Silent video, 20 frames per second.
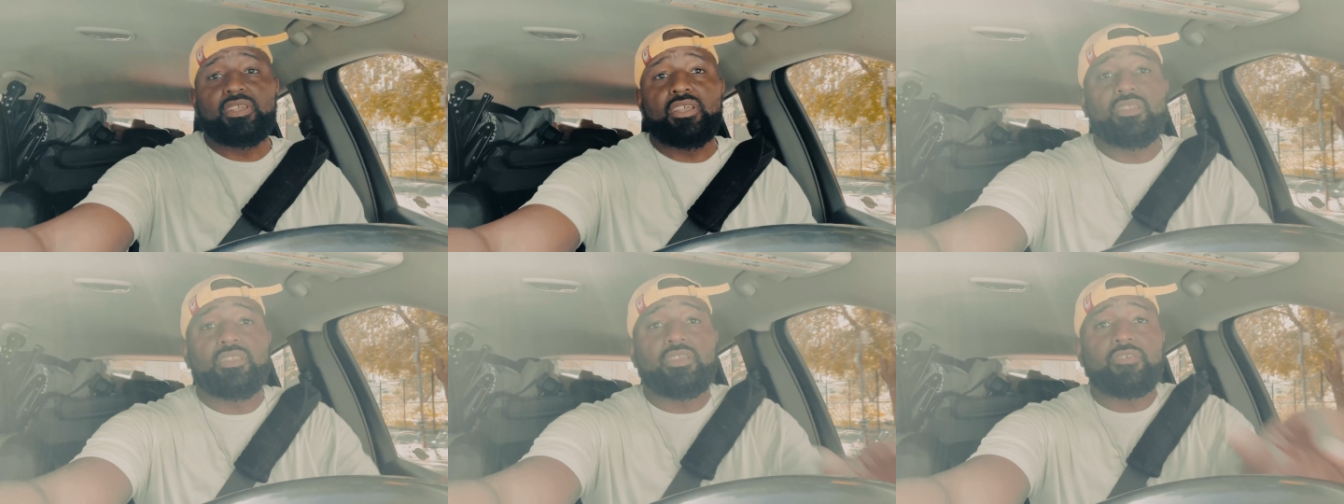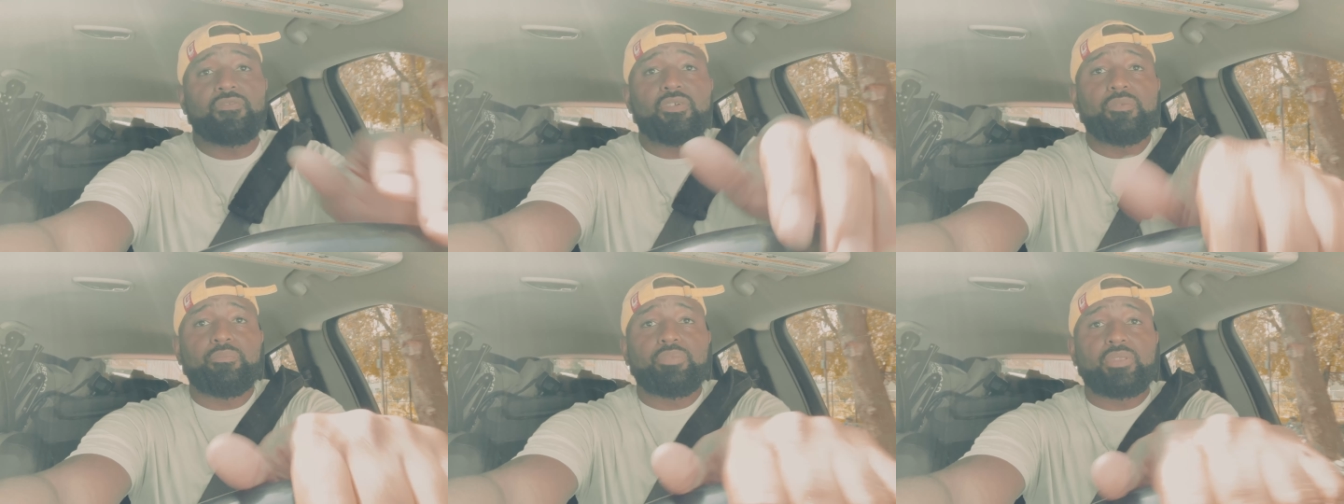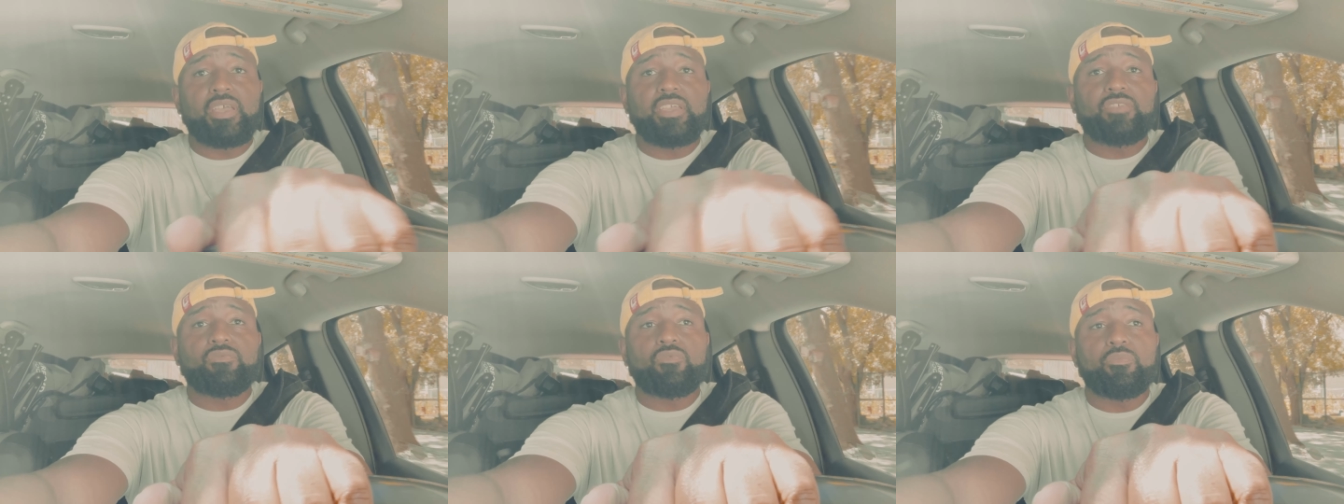in a different
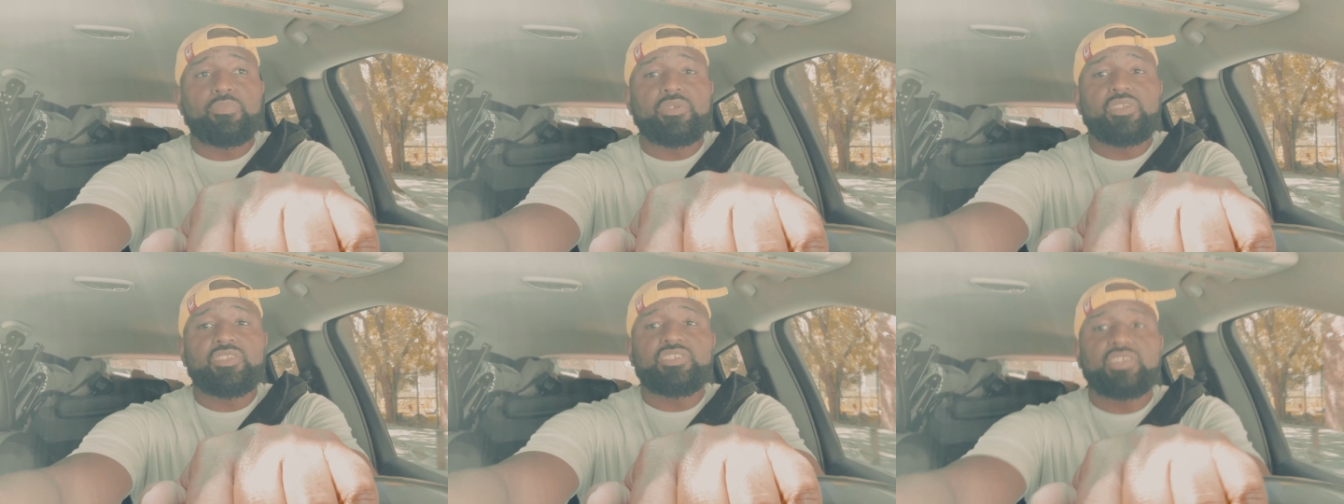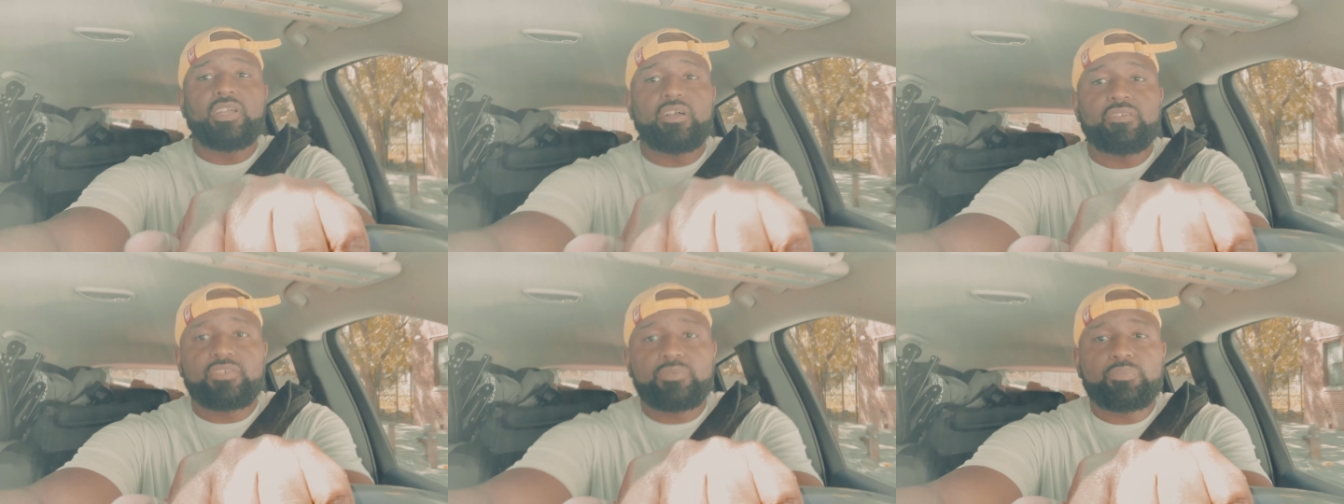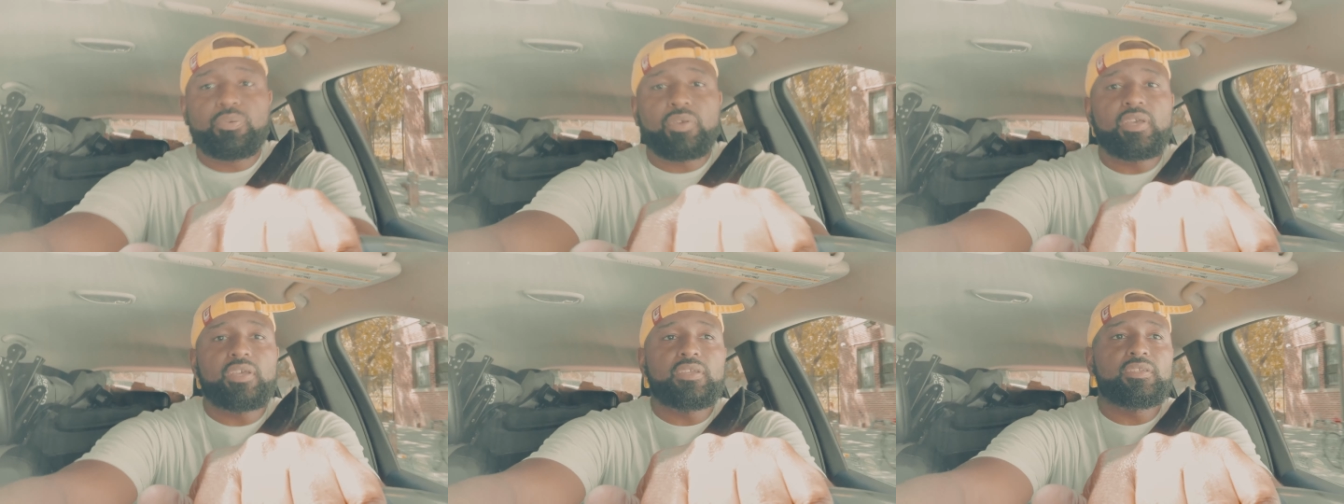place. won't be in Chelsea
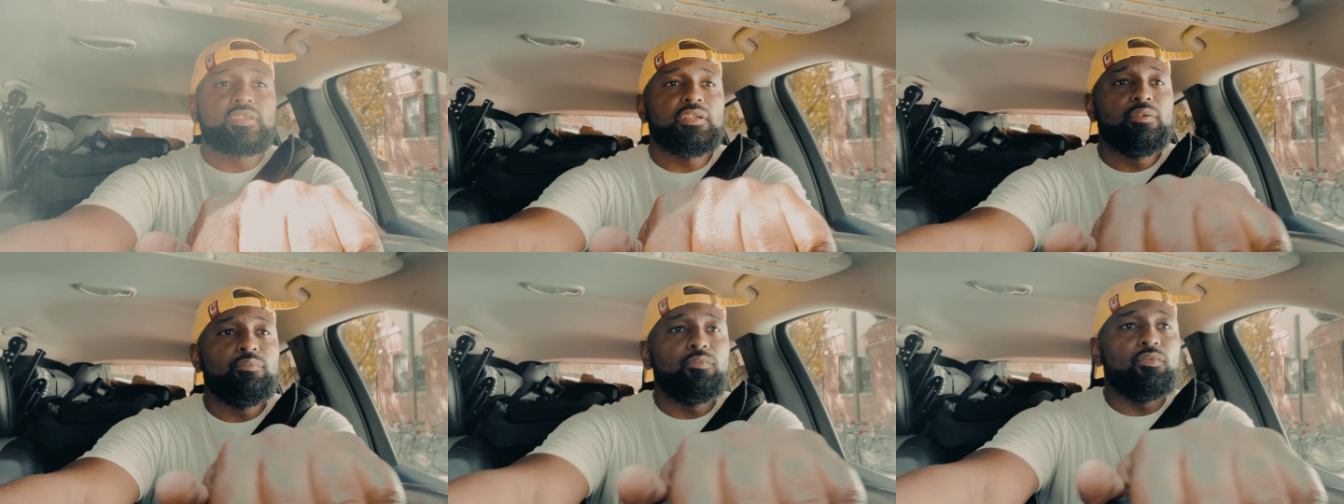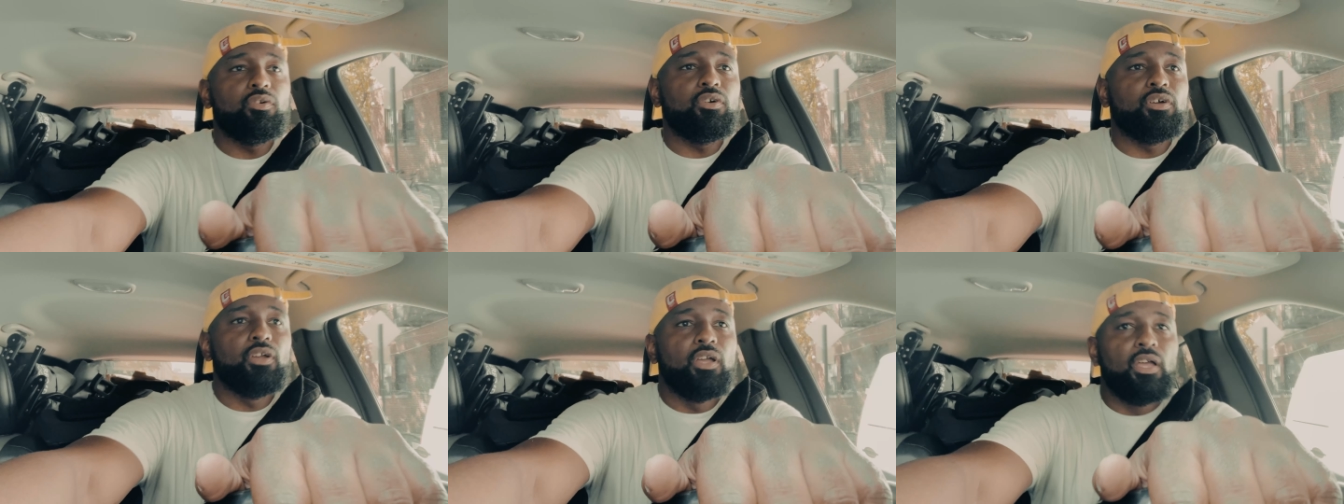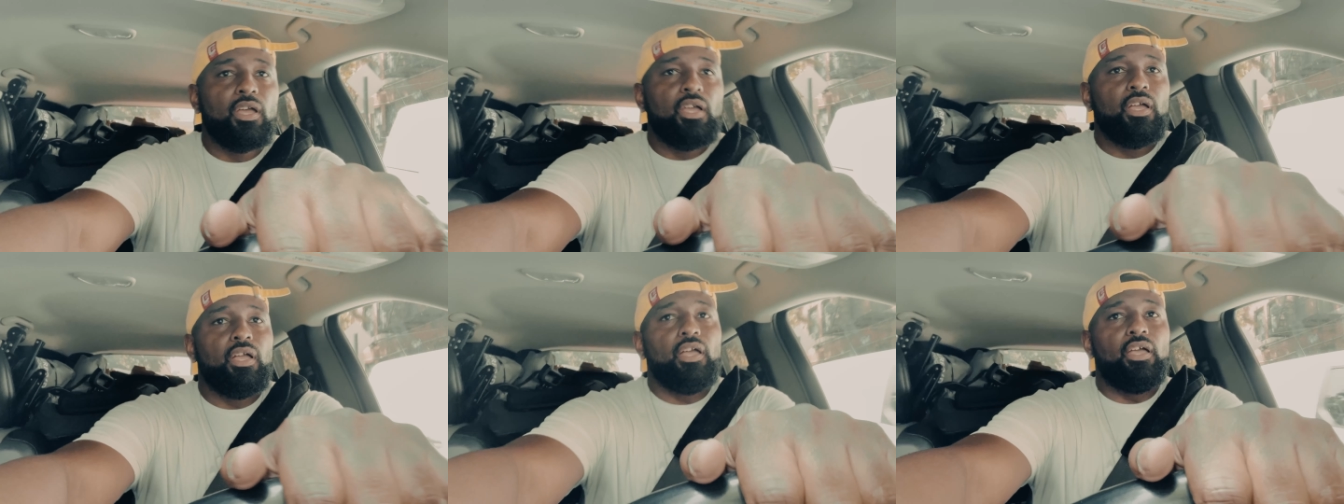Piers anymore.
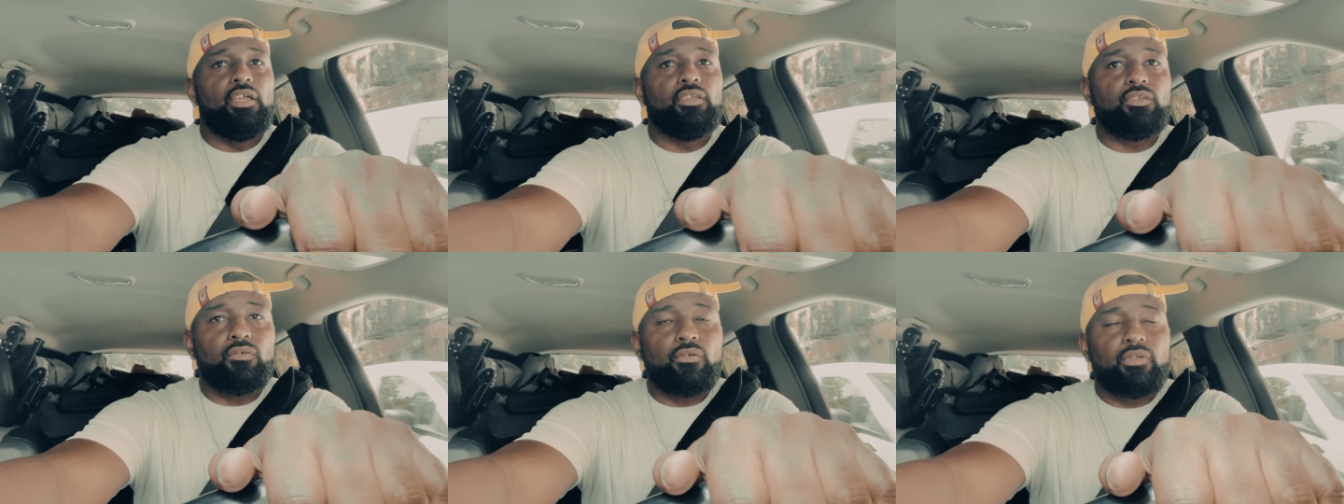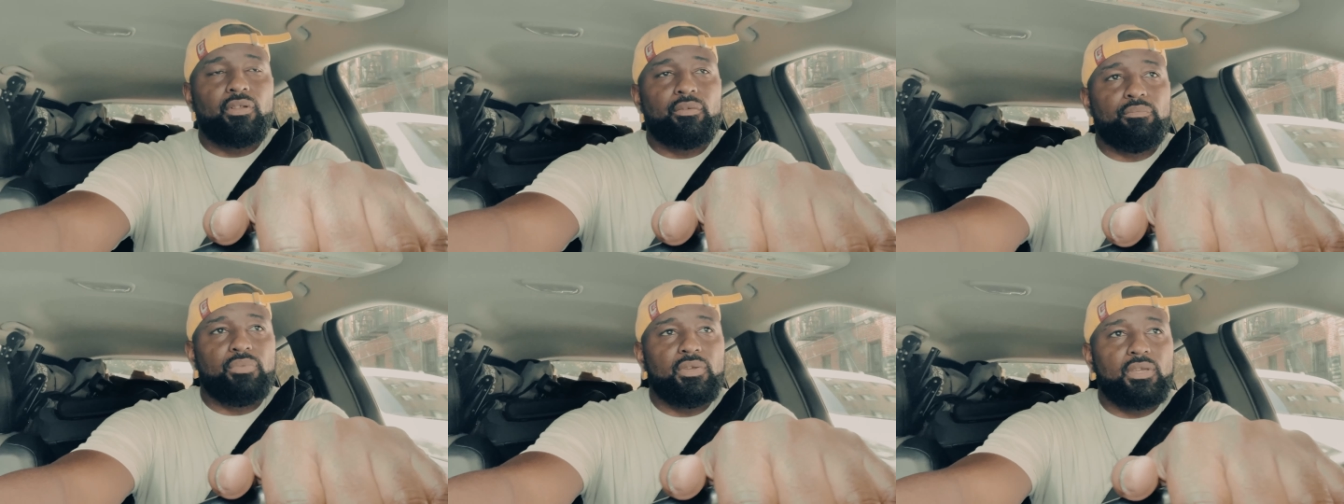It's going to be